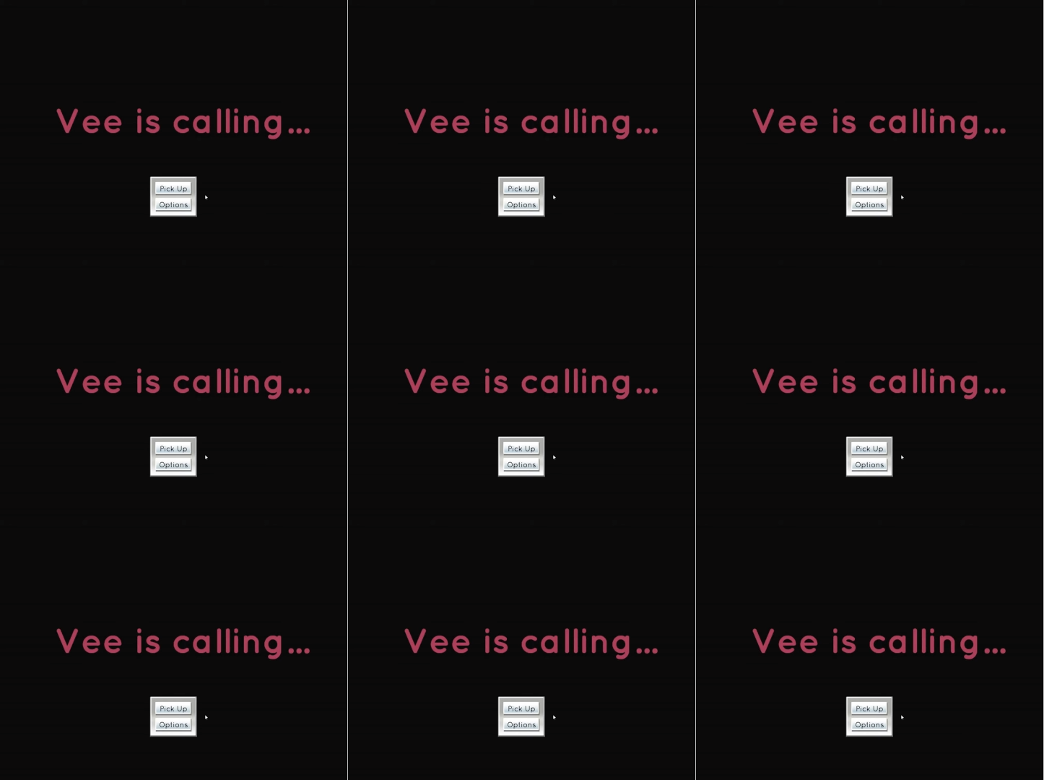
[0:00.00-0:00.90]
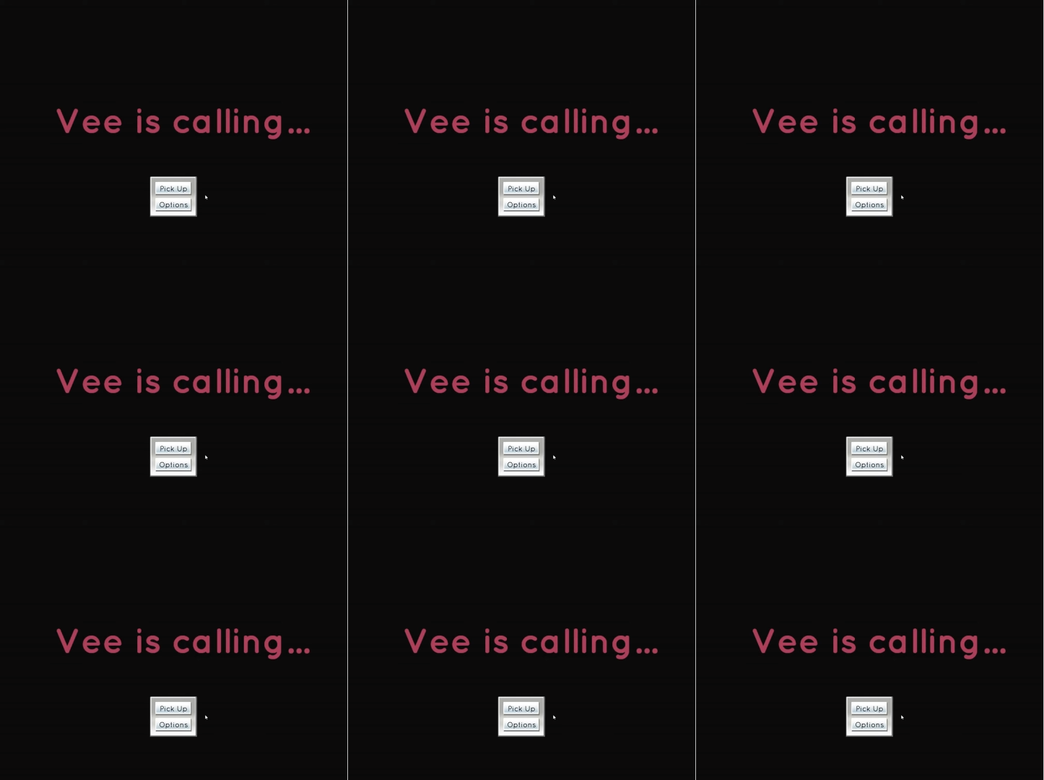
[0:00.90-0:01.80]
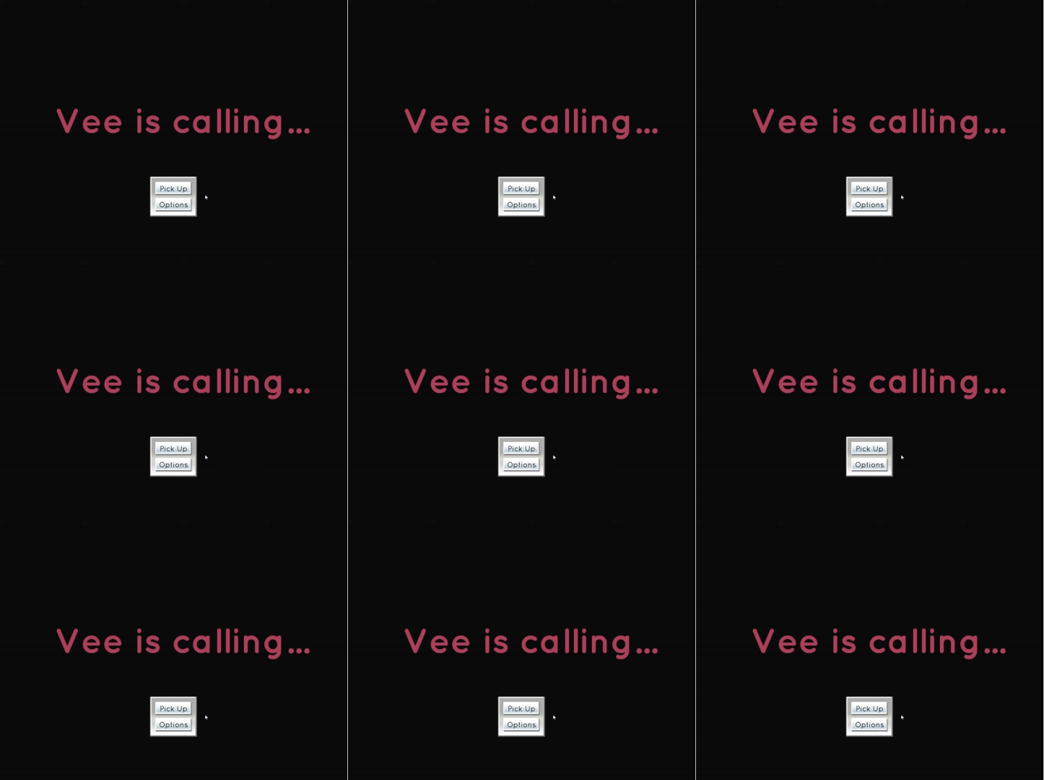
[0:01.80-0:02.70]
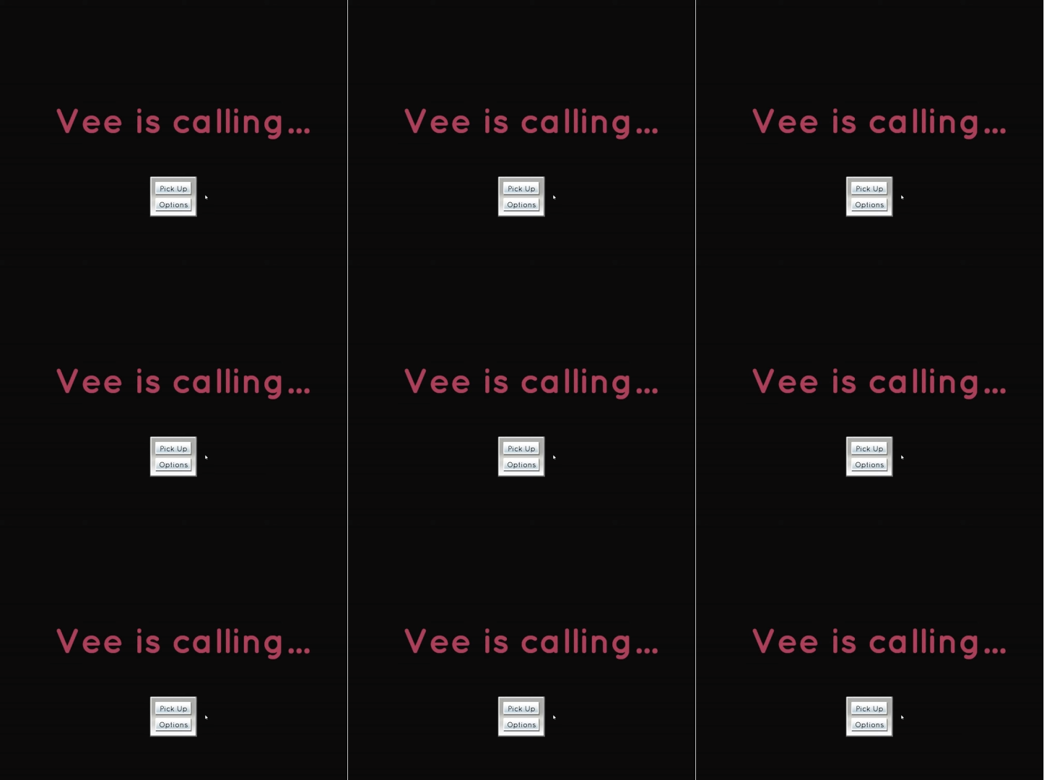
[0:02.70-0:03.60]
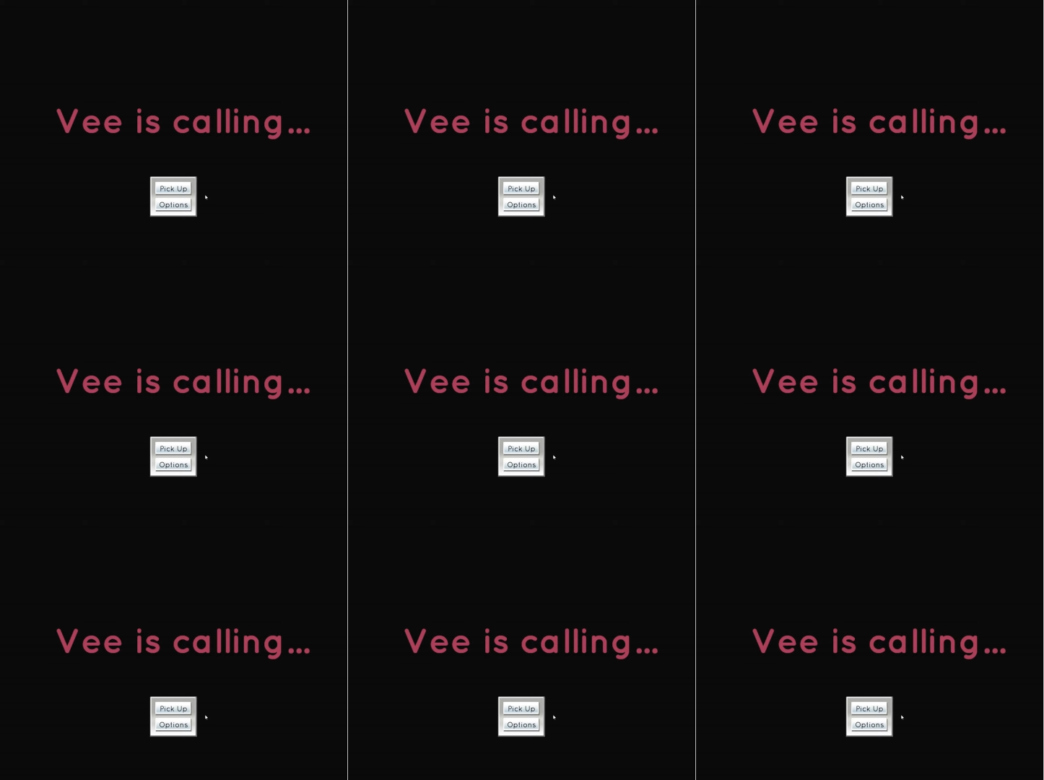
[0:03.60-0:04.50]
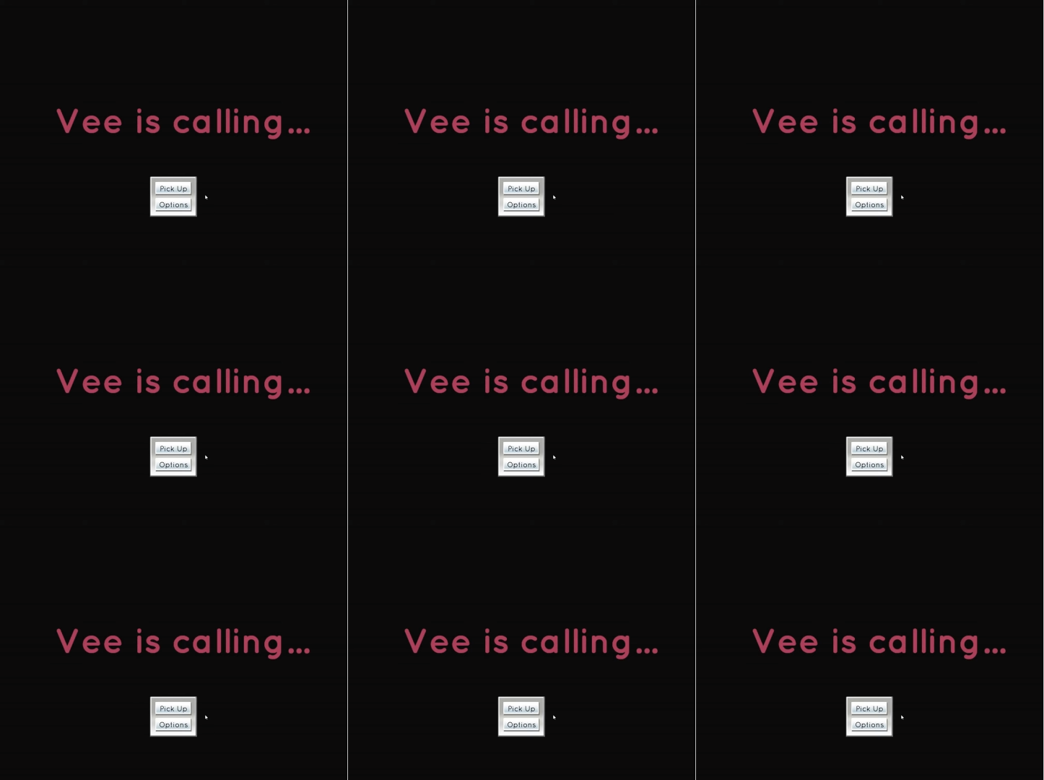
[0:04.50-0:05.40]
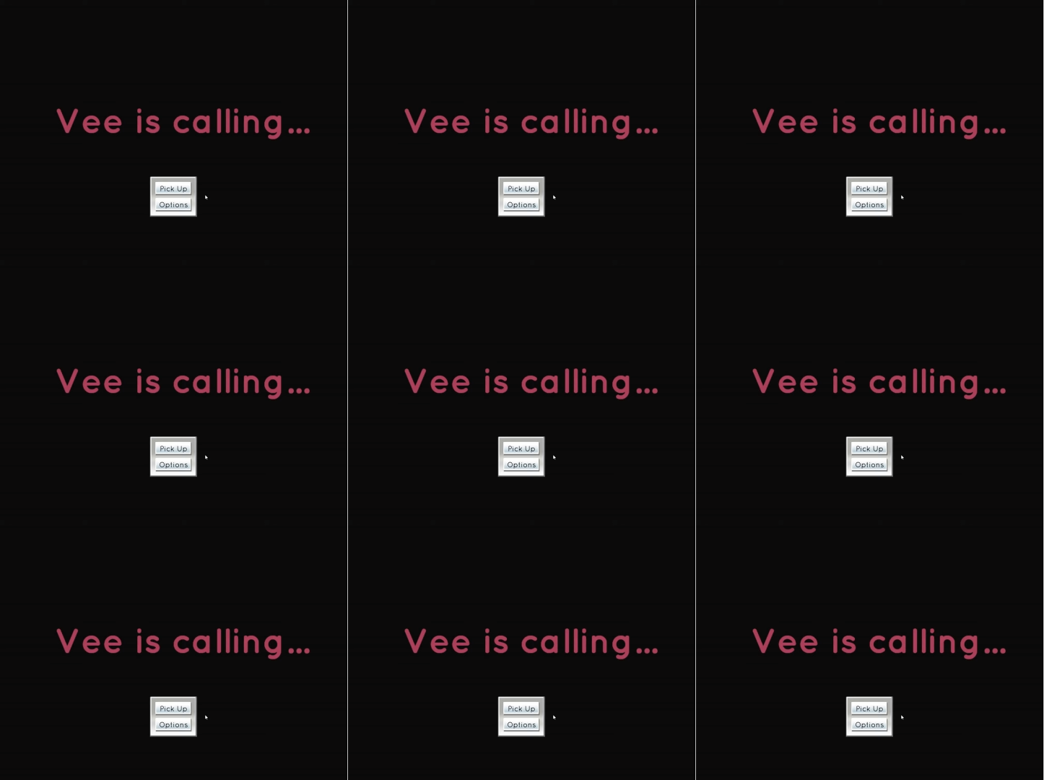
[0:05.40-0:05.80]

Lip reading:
(no speaker visible)